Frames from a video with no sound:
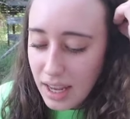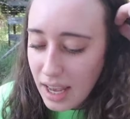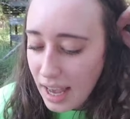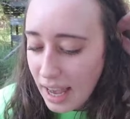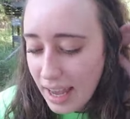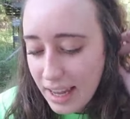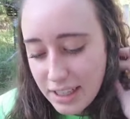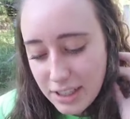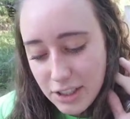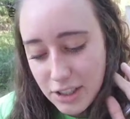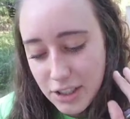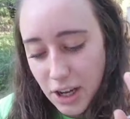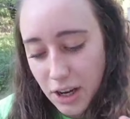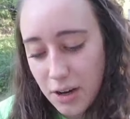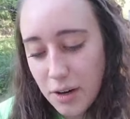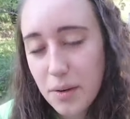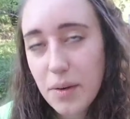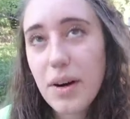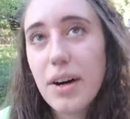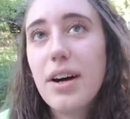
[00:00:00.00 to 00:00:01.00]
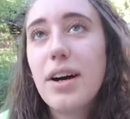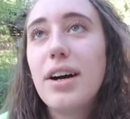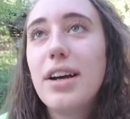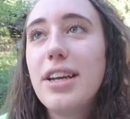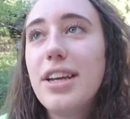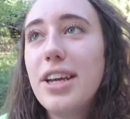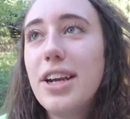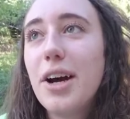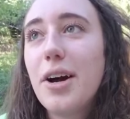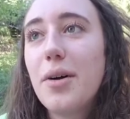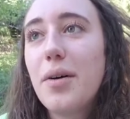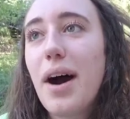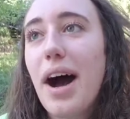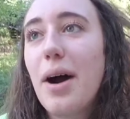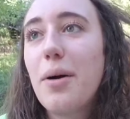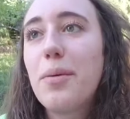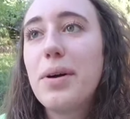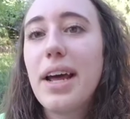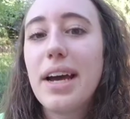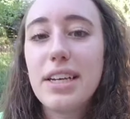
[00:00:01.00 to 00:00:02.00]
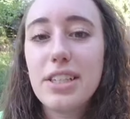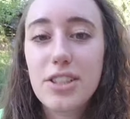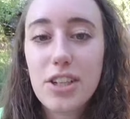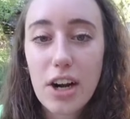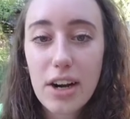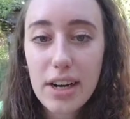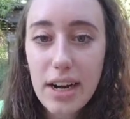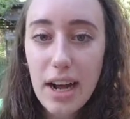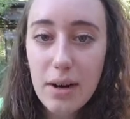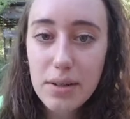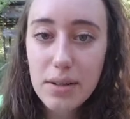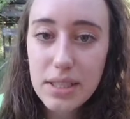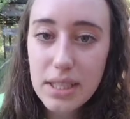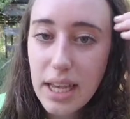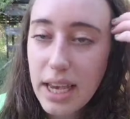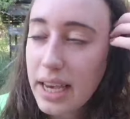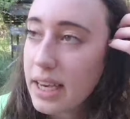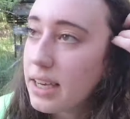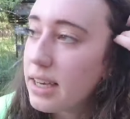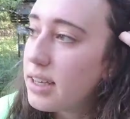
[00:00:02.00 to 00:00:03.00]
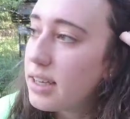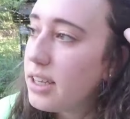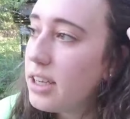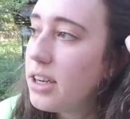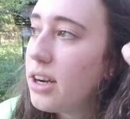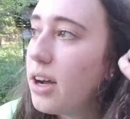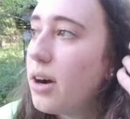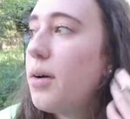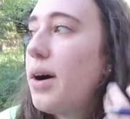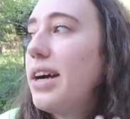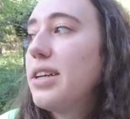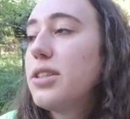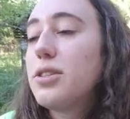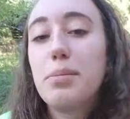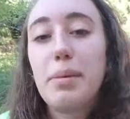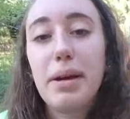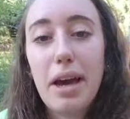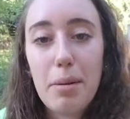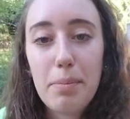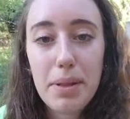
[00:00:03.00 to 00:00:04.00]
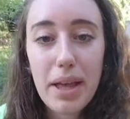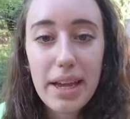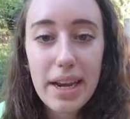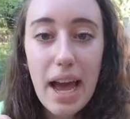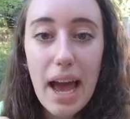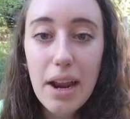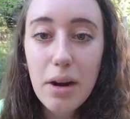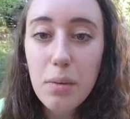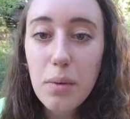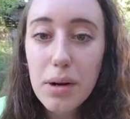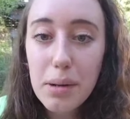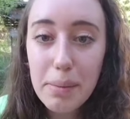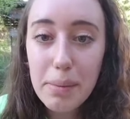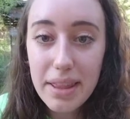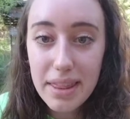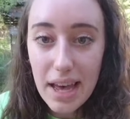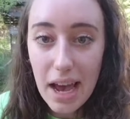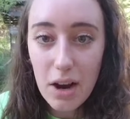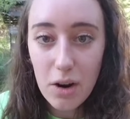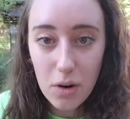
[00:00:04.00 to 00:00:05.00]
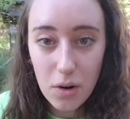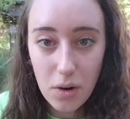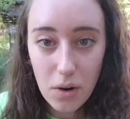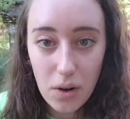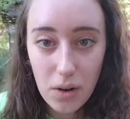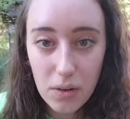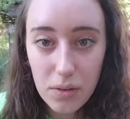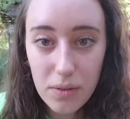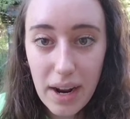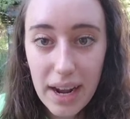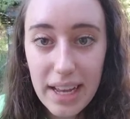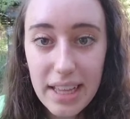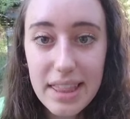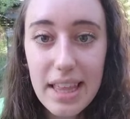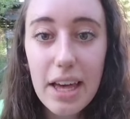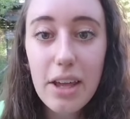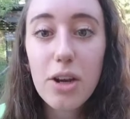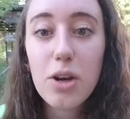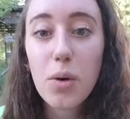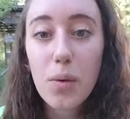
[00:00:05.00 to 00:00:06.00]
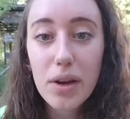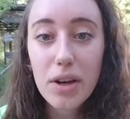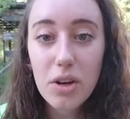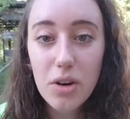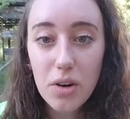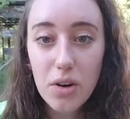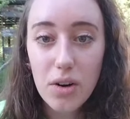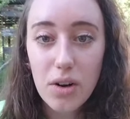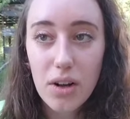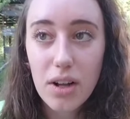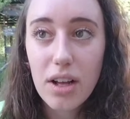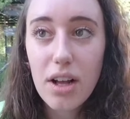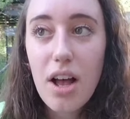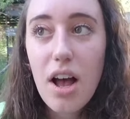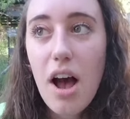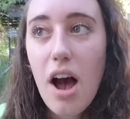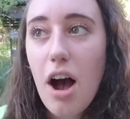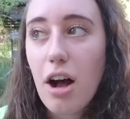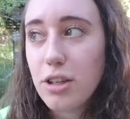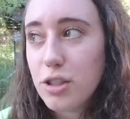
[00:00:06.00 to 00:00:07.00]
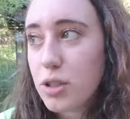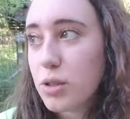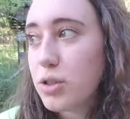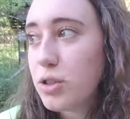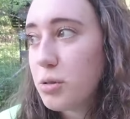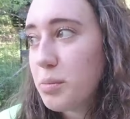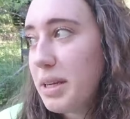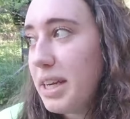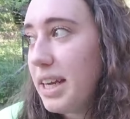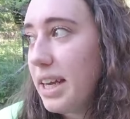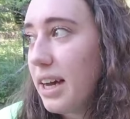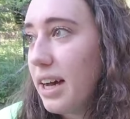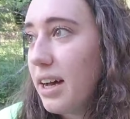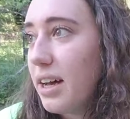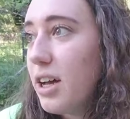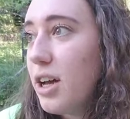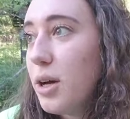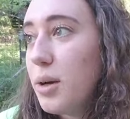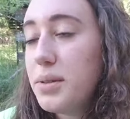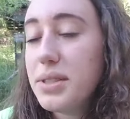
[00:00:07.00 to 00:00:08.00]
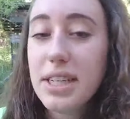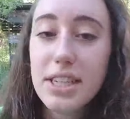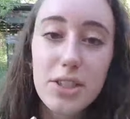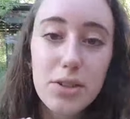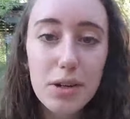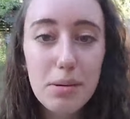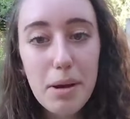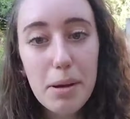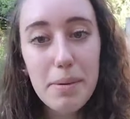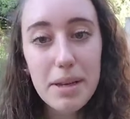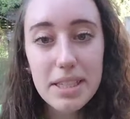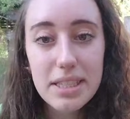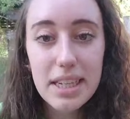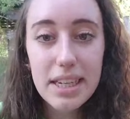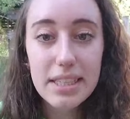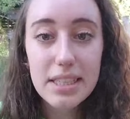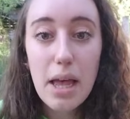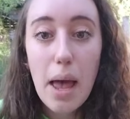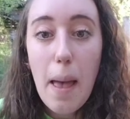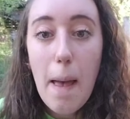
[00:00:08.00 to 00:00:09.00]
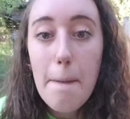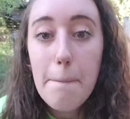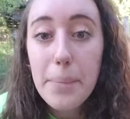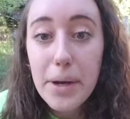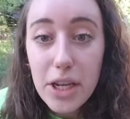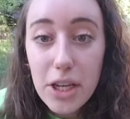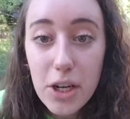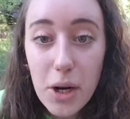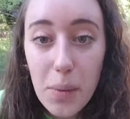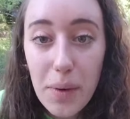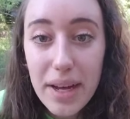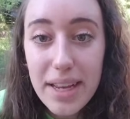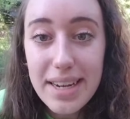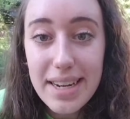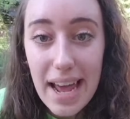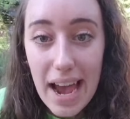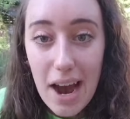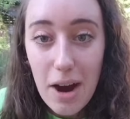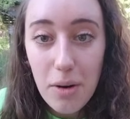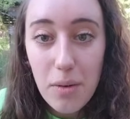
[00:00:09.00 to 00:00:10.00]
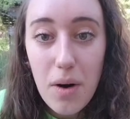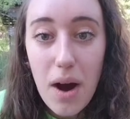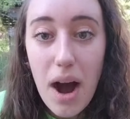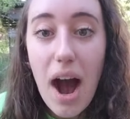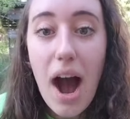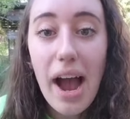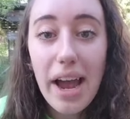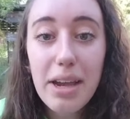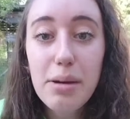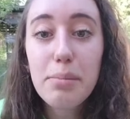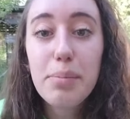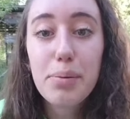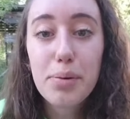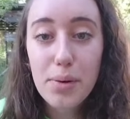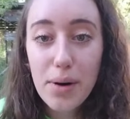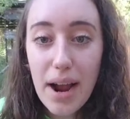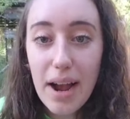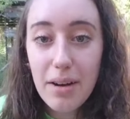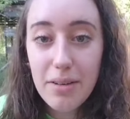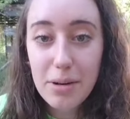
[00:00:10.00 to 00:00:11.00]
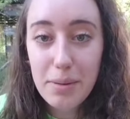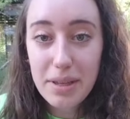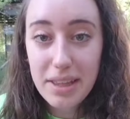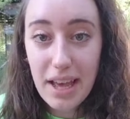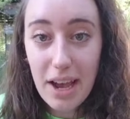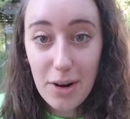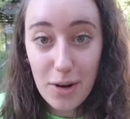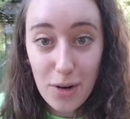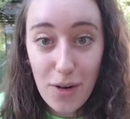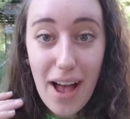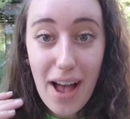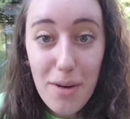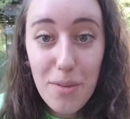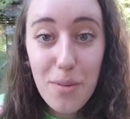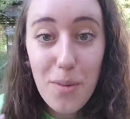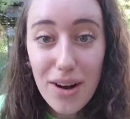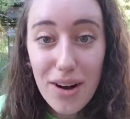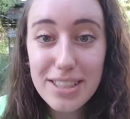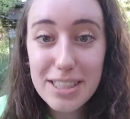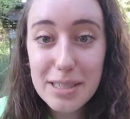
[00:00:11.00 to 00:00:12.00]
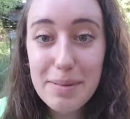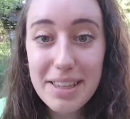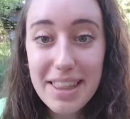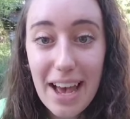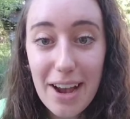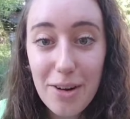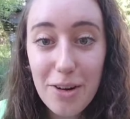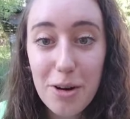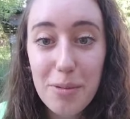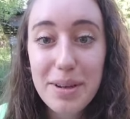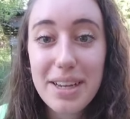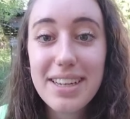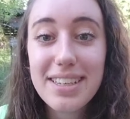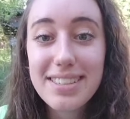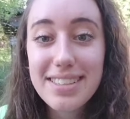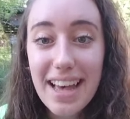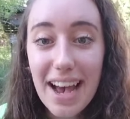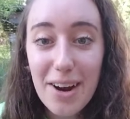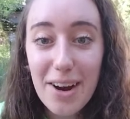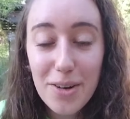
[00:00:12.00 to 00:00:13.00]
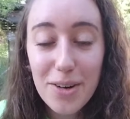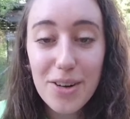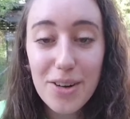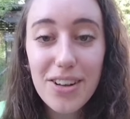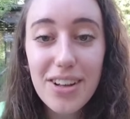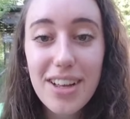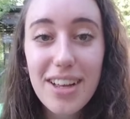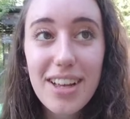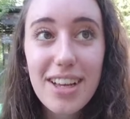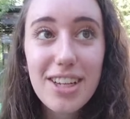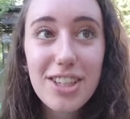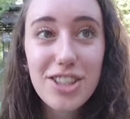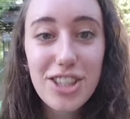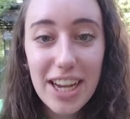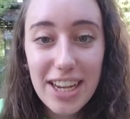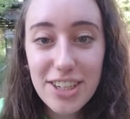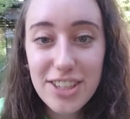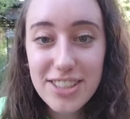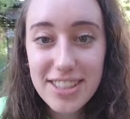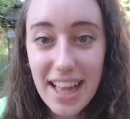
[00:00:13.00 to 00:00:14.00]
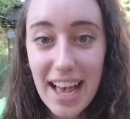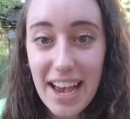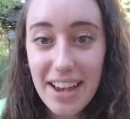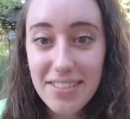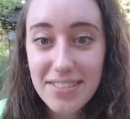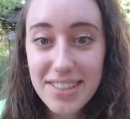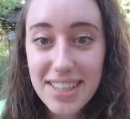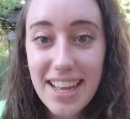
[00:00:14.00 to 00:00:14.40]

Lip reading: And so, when I started, I was like, I told my upline, I don't want to be that girl, right? That annoying girl on social media who's like, join my business. But you know what? Now I am proud to be that girl. I want to be that girl, because that girl changes lives.